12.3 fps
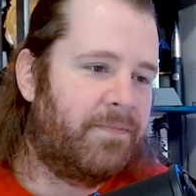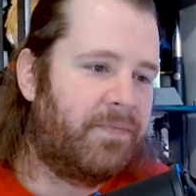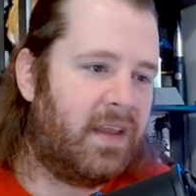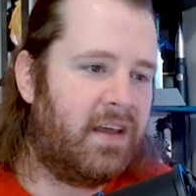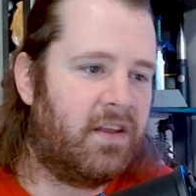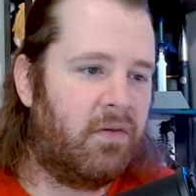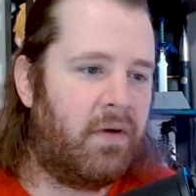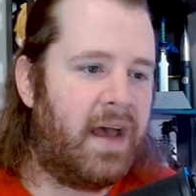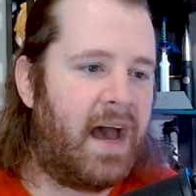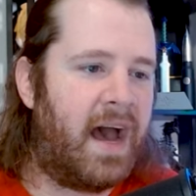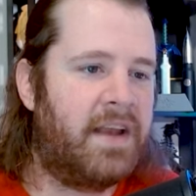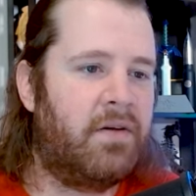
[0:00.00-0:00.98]
either
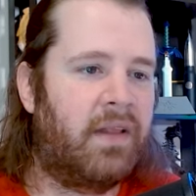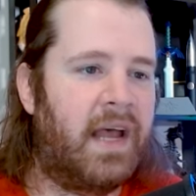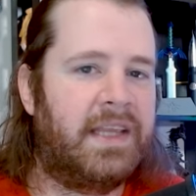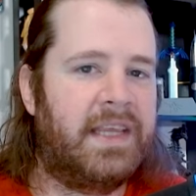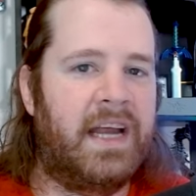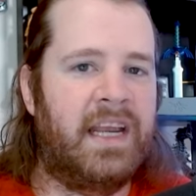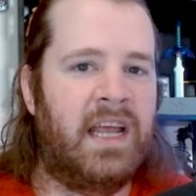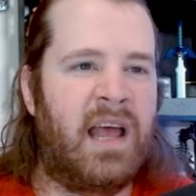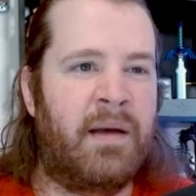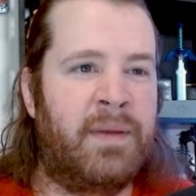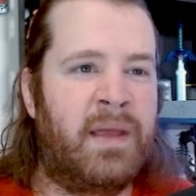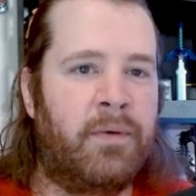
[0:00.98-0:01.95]
way, I do like the idea
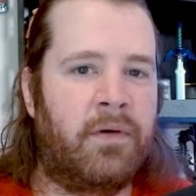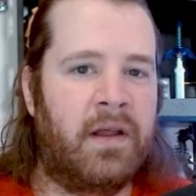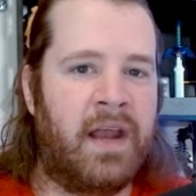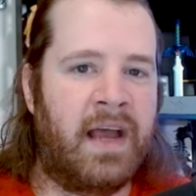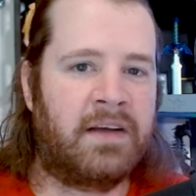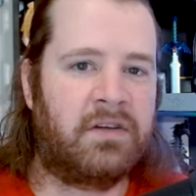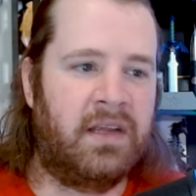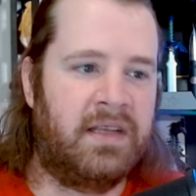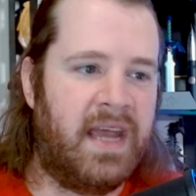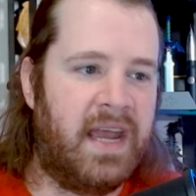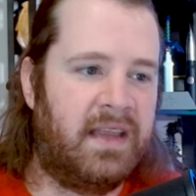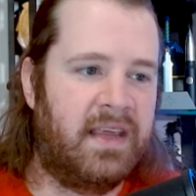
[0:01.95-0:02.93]
that people can actually
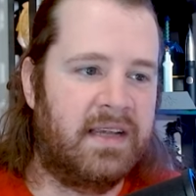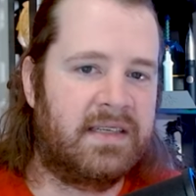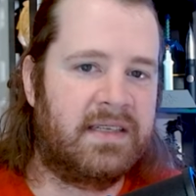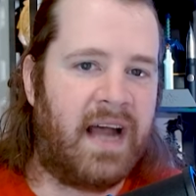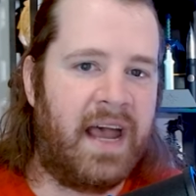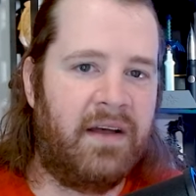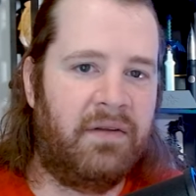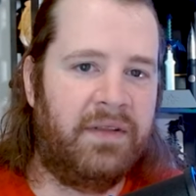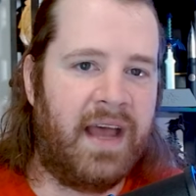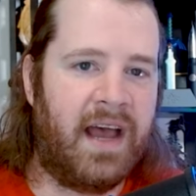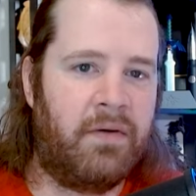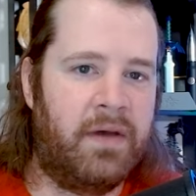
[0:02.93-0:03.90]
take this style
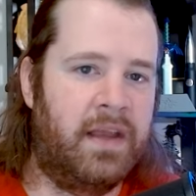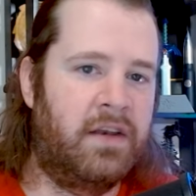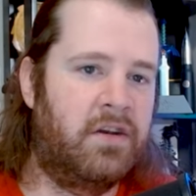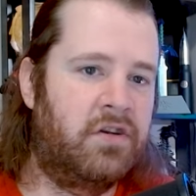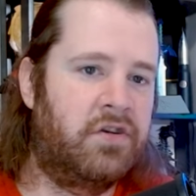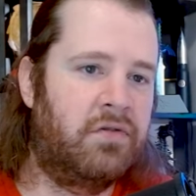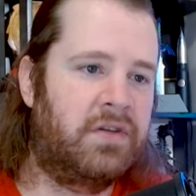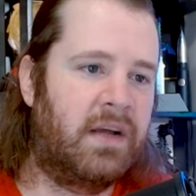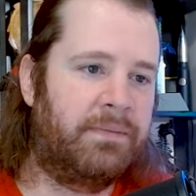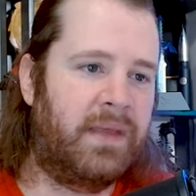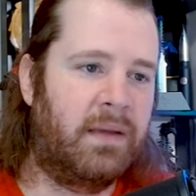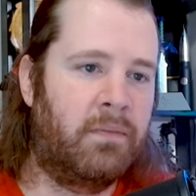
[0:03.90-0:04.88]
now and do
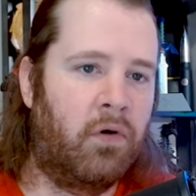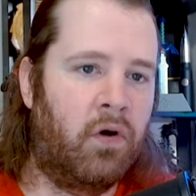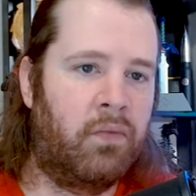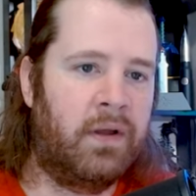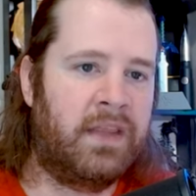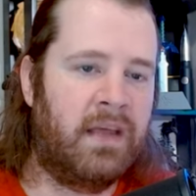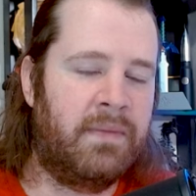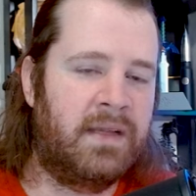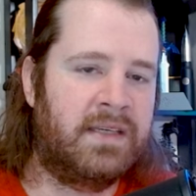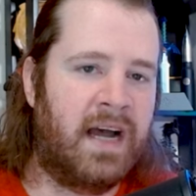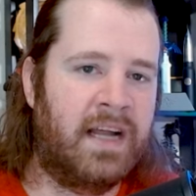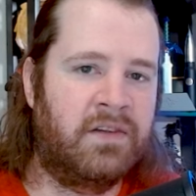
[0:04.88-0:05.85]
something more with it
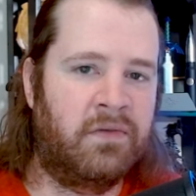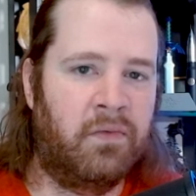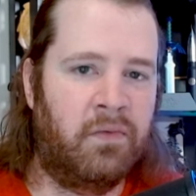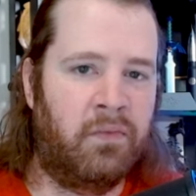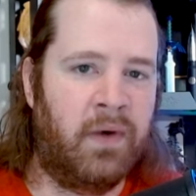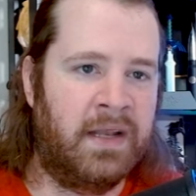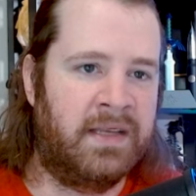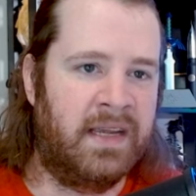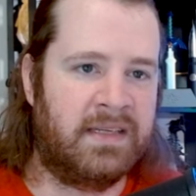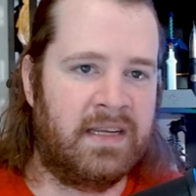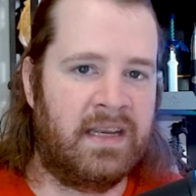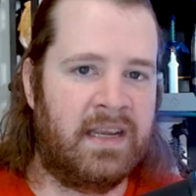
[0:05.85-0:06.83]
besides what
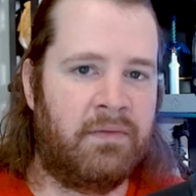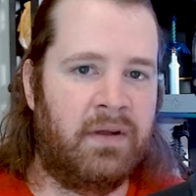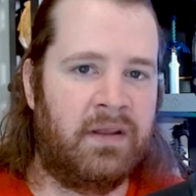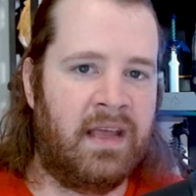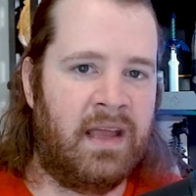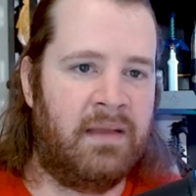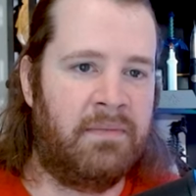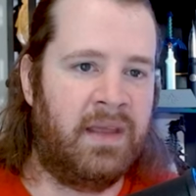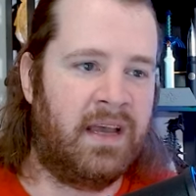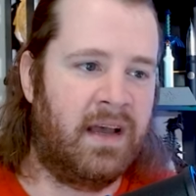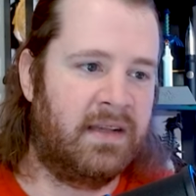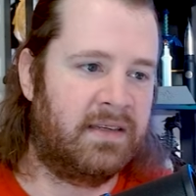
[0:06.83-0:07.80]
Disney did with it,
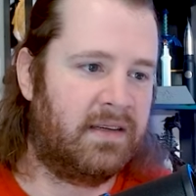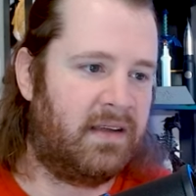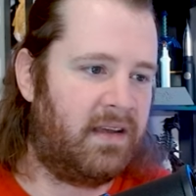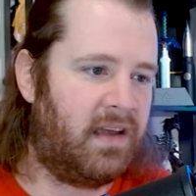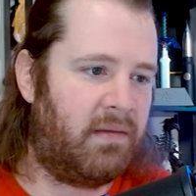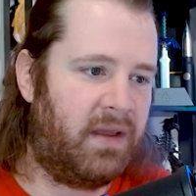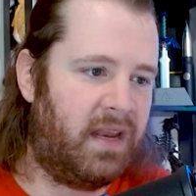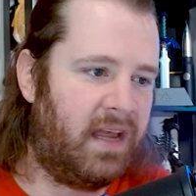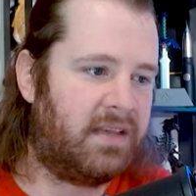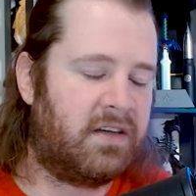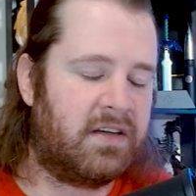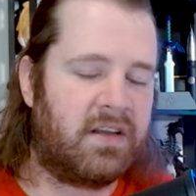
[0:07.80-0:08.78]
because I mean,
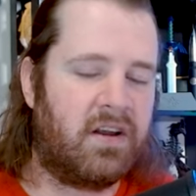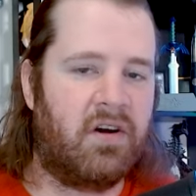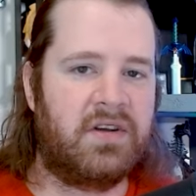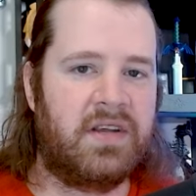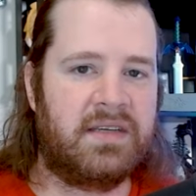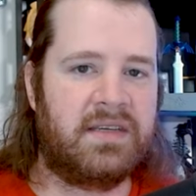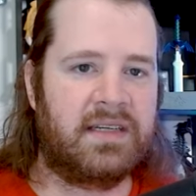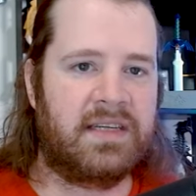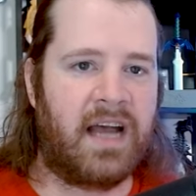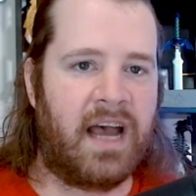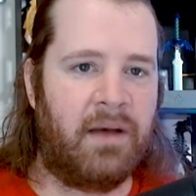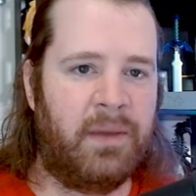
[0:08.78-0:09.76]
it's just an artistic
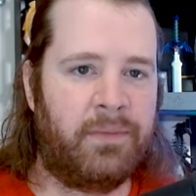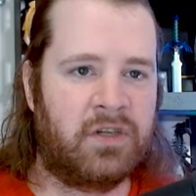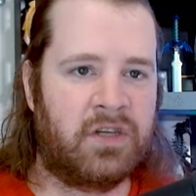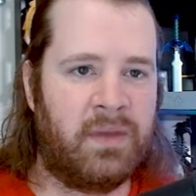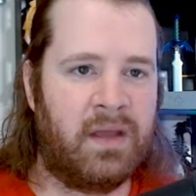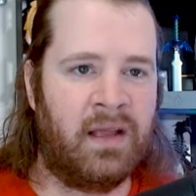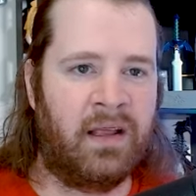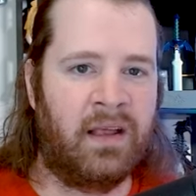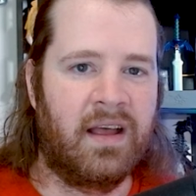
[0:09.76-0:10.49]
style. People should be